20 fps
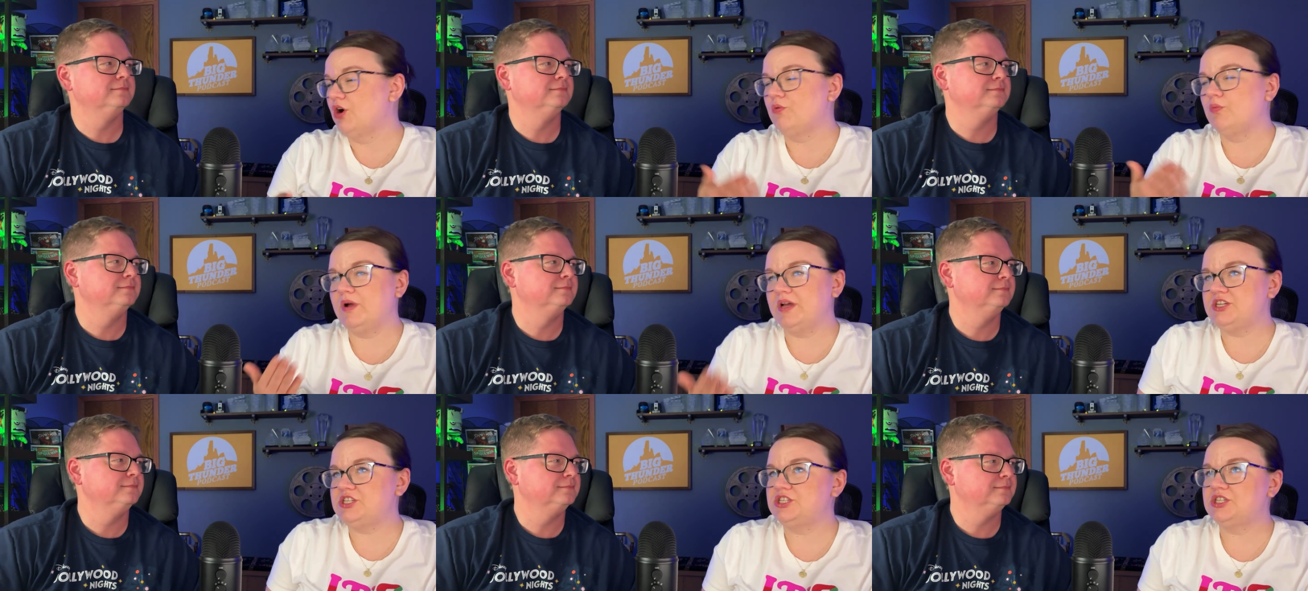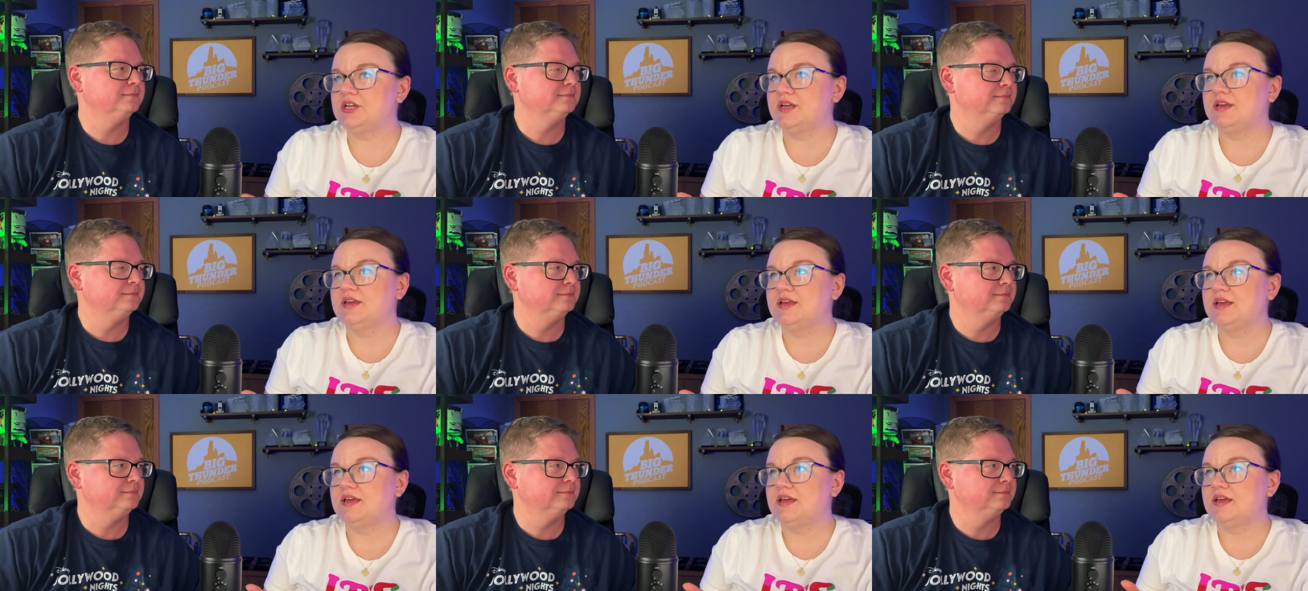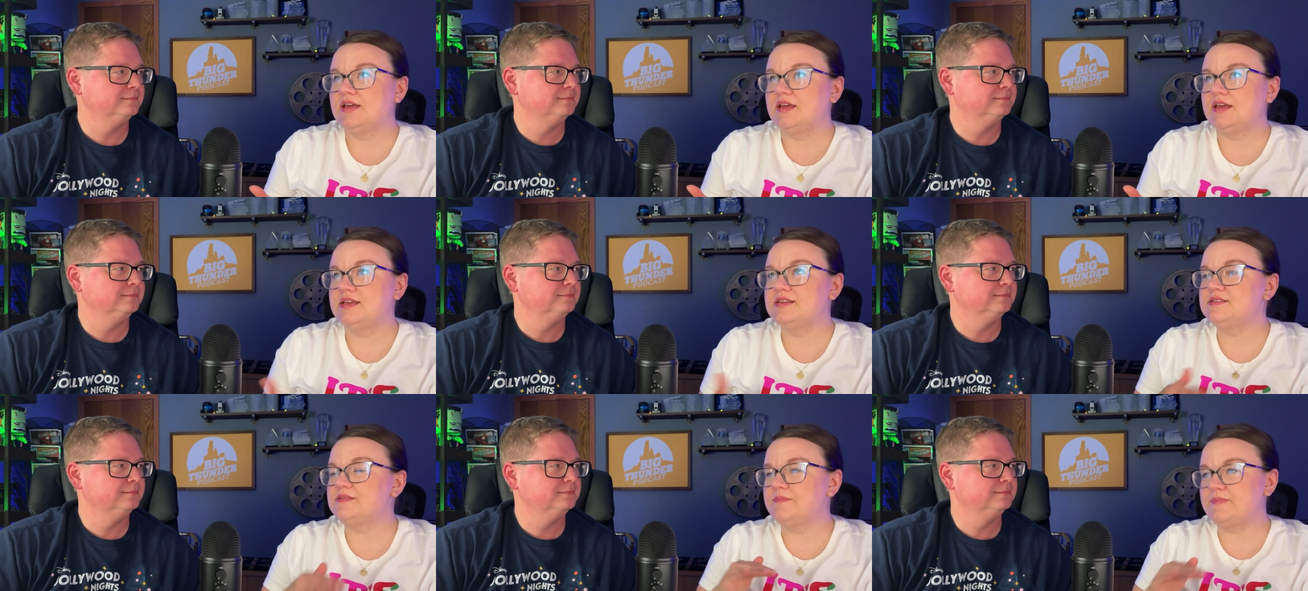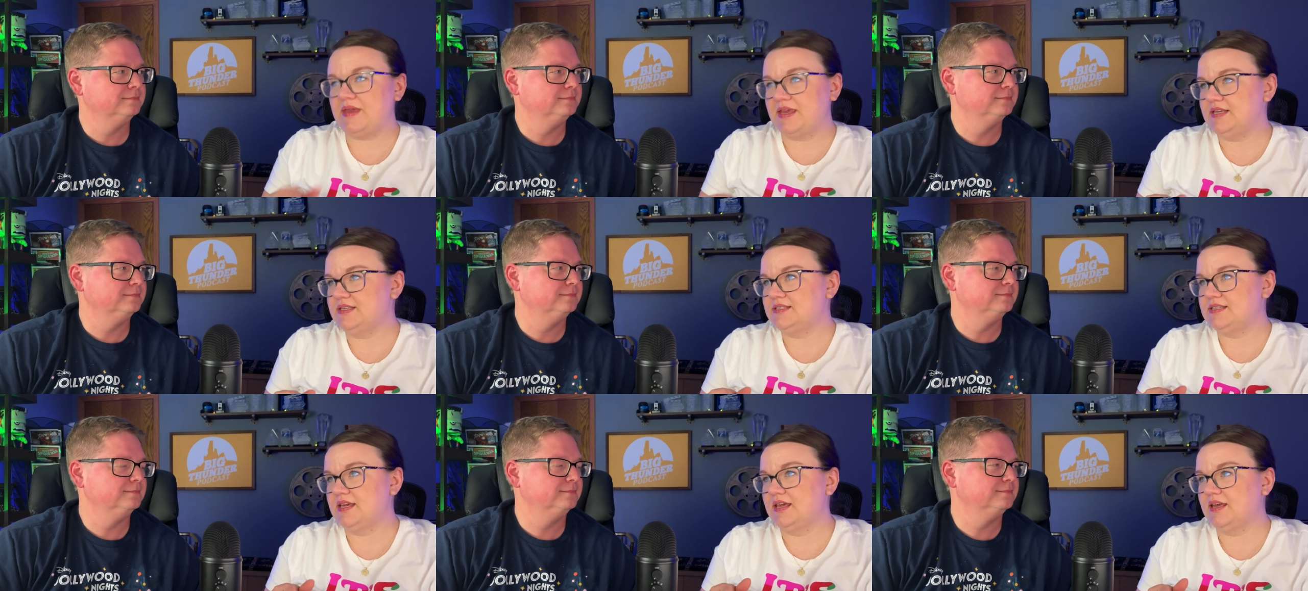Speaker 1: which is
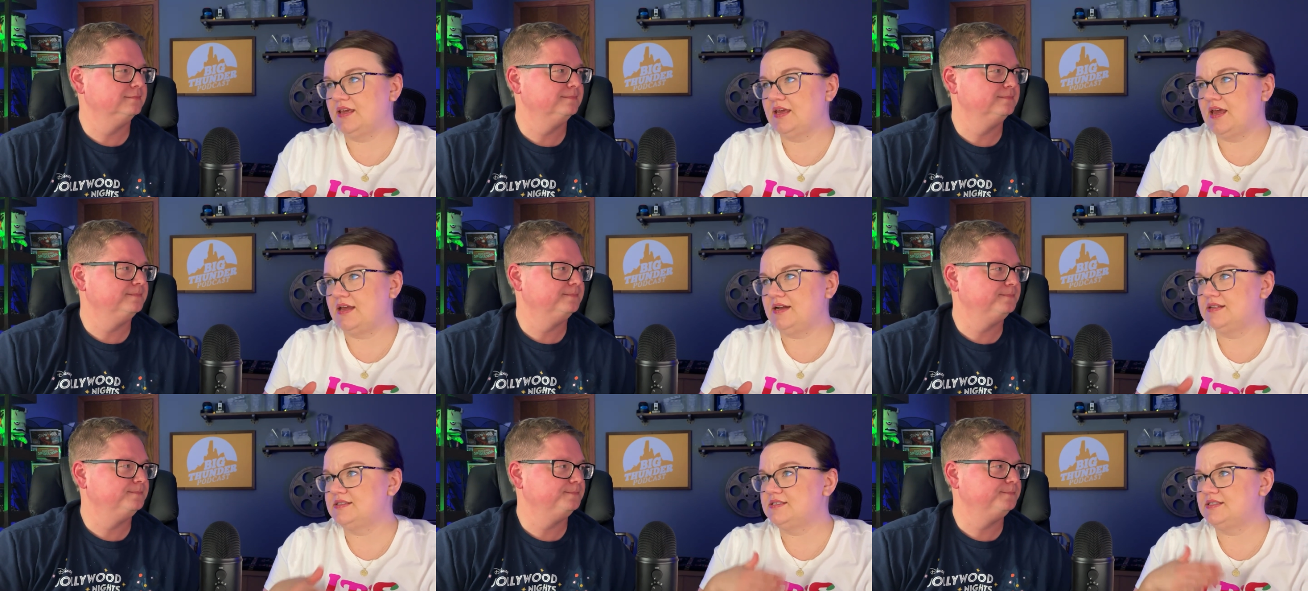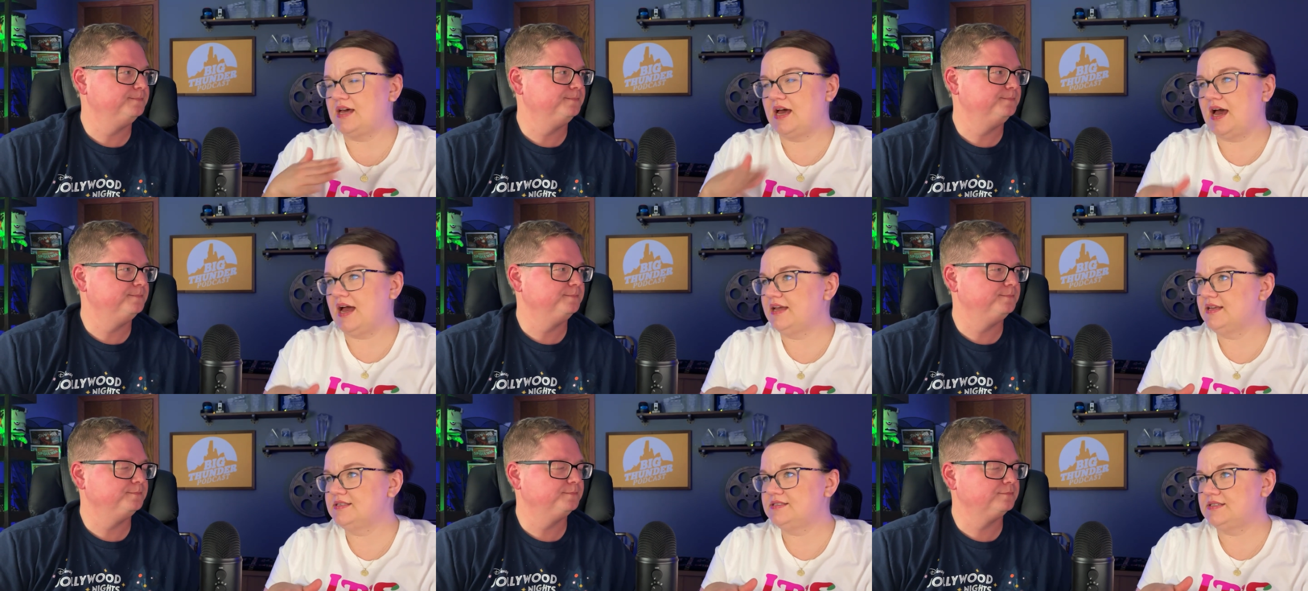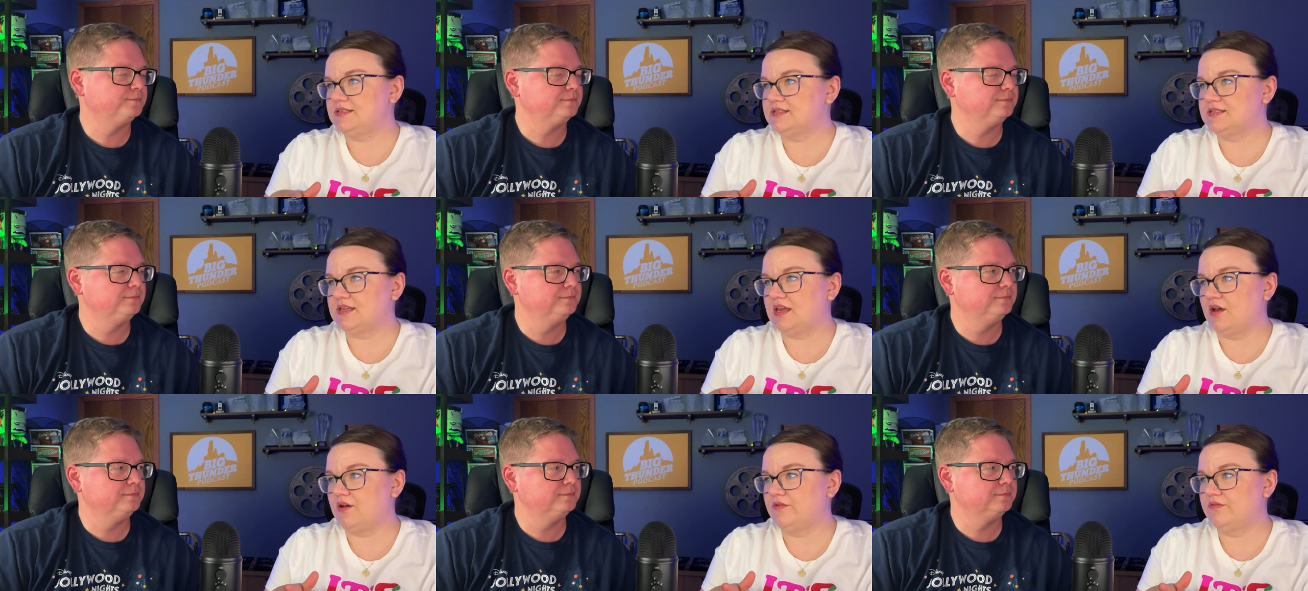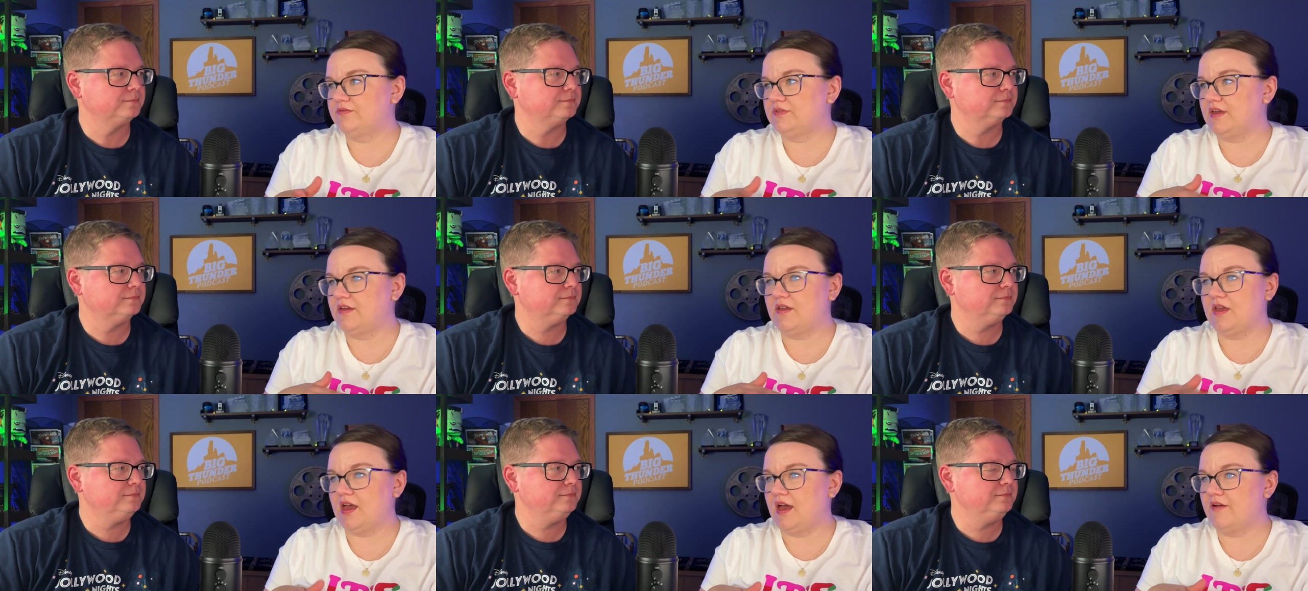amazing, and it's the highest discount
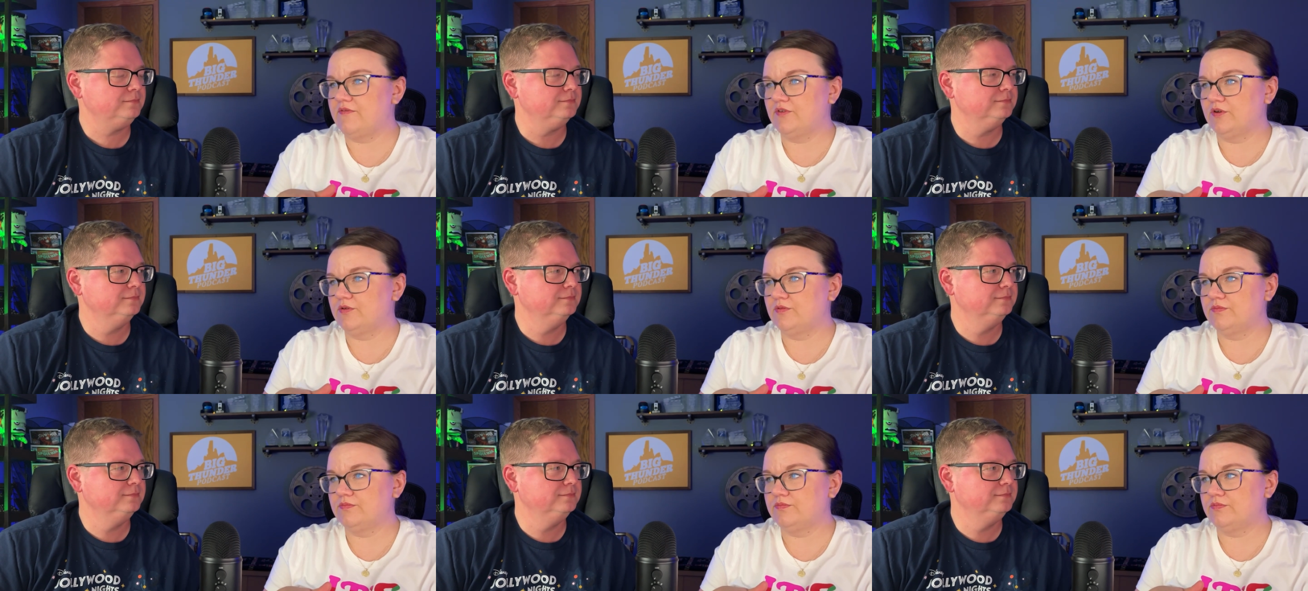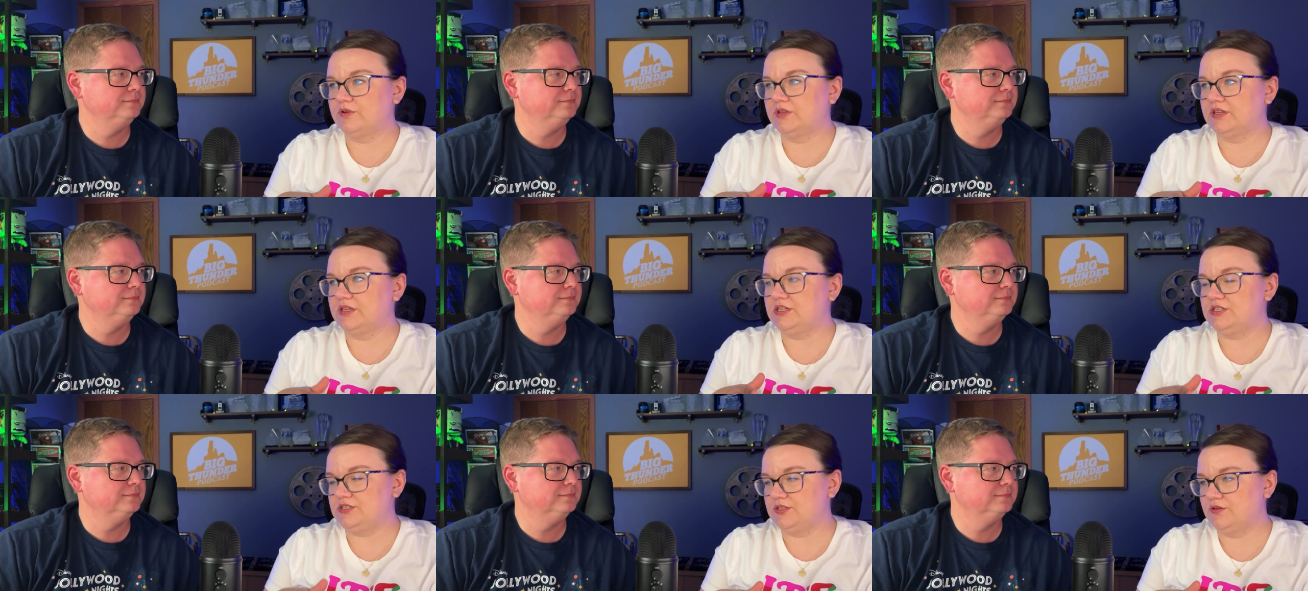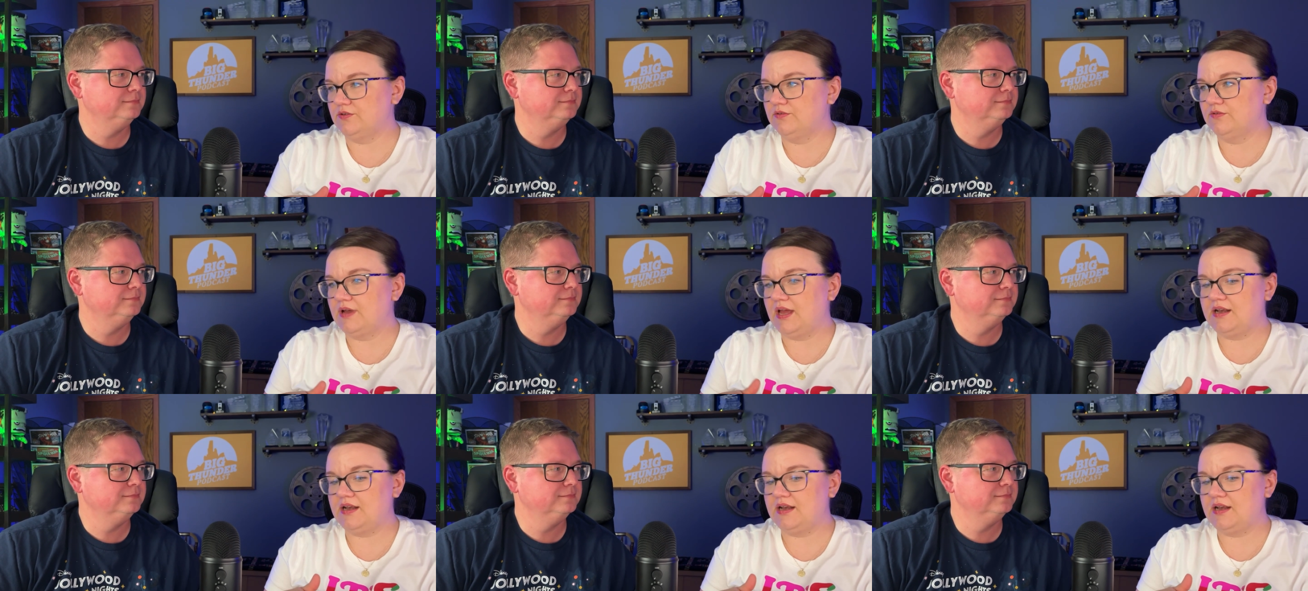they ever really do.